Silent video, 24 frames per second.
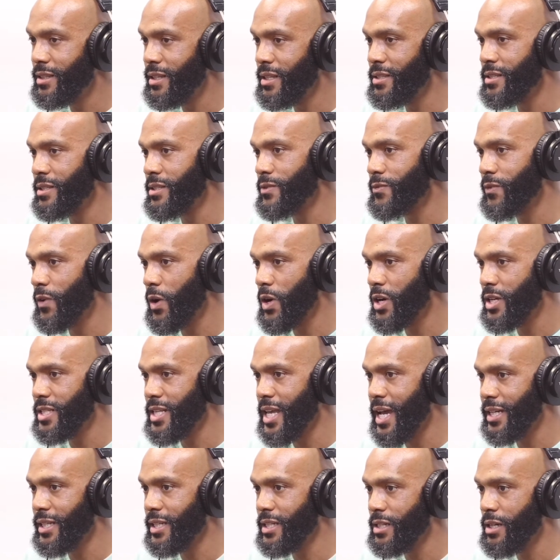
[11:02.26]
This is as far as
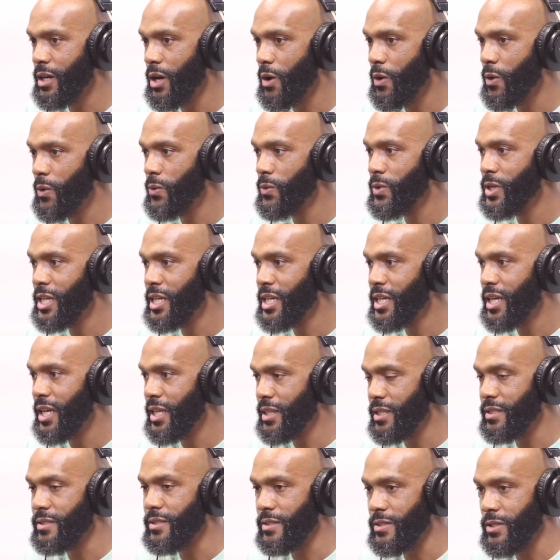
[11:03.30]
I can go,
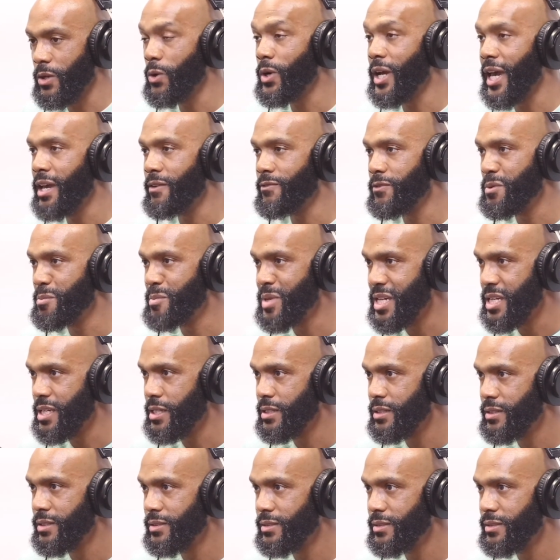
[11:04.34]
and this is okay for me.
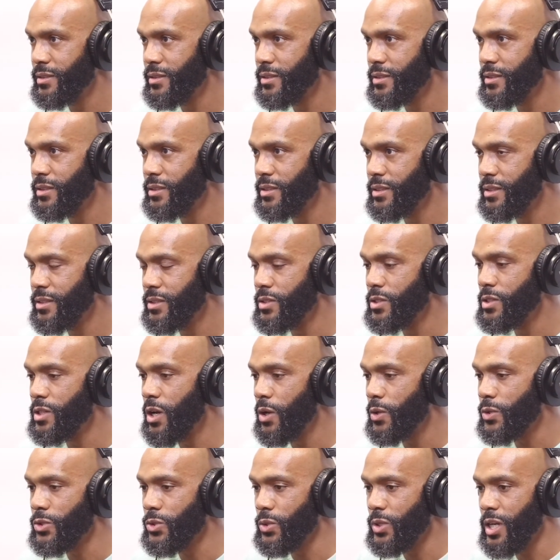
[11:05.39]
Mm-hmm. You
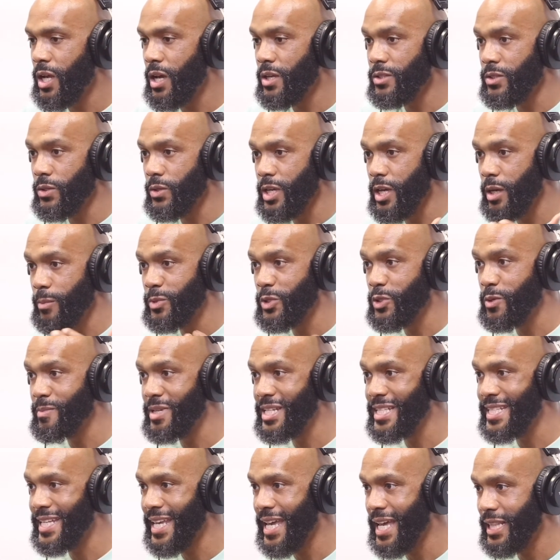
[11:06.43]
know, so it also helps your
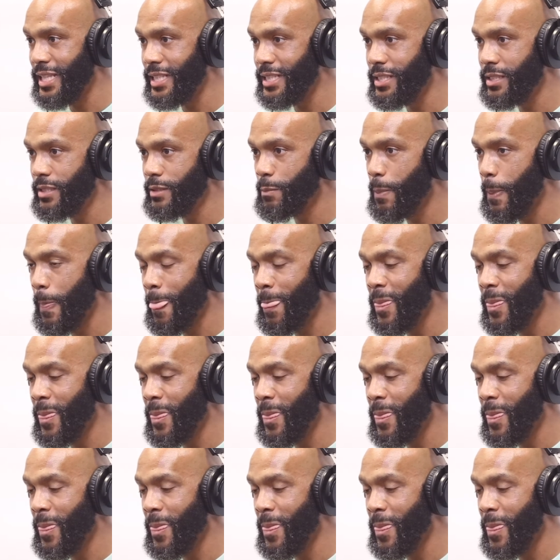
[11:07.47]
mentality.